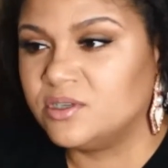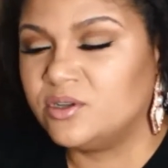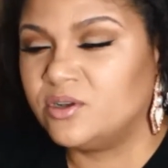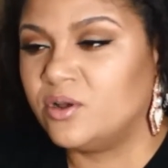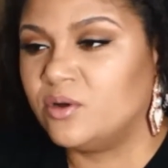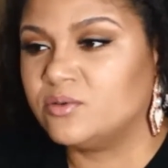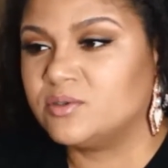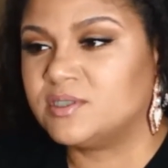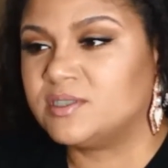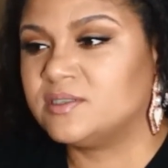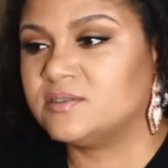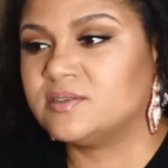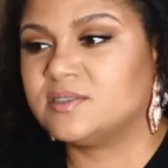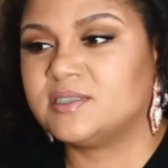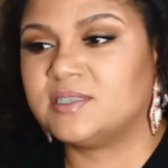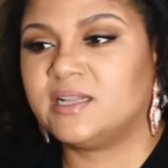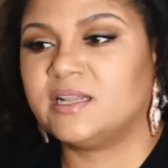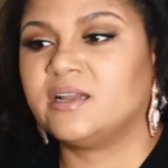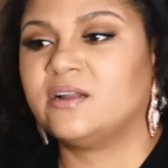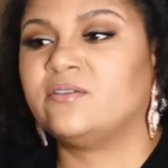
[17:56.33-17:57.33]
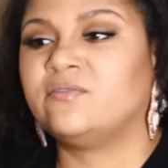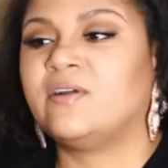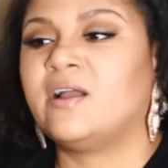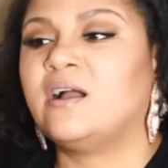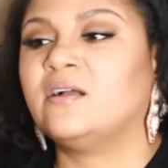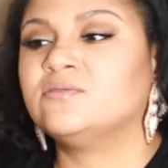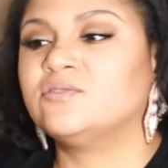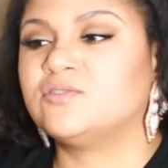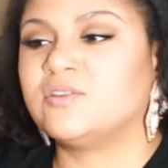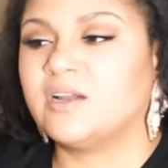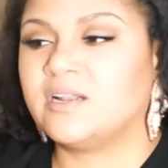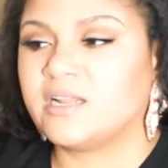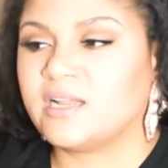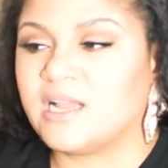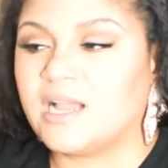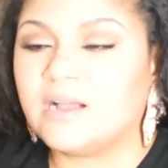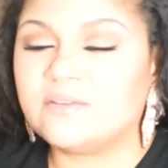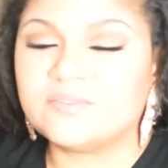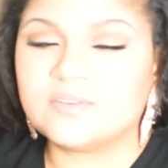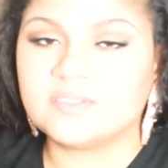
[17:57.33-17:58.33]
you know, still sitting around trying to
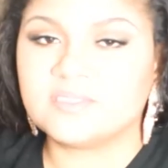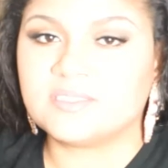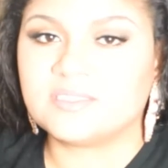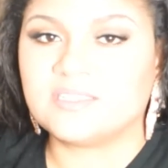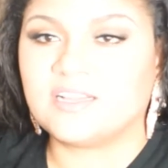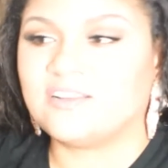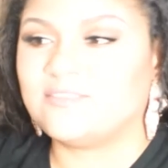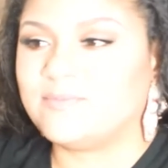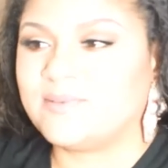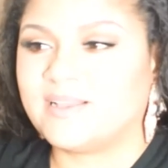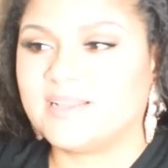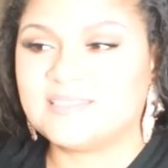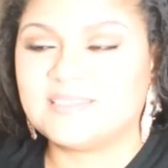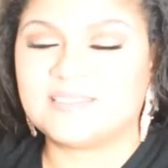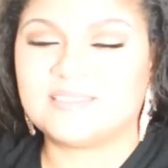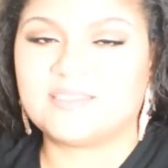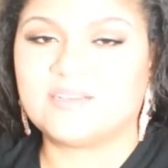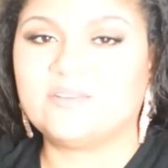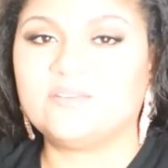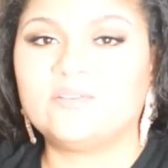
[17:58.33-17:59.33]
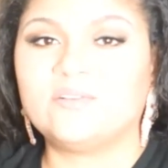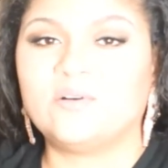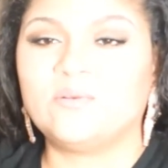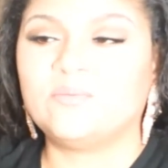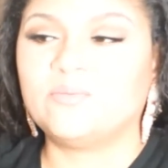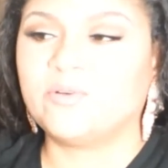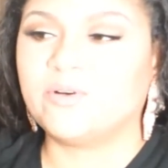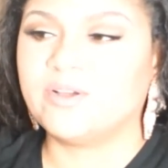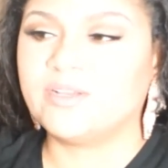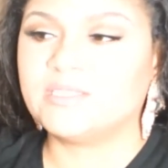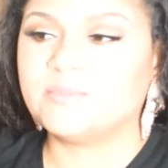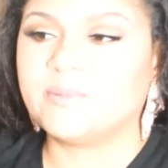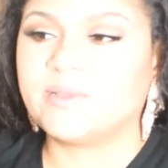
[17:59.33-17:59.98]
govern stuff, because it's the good old boys.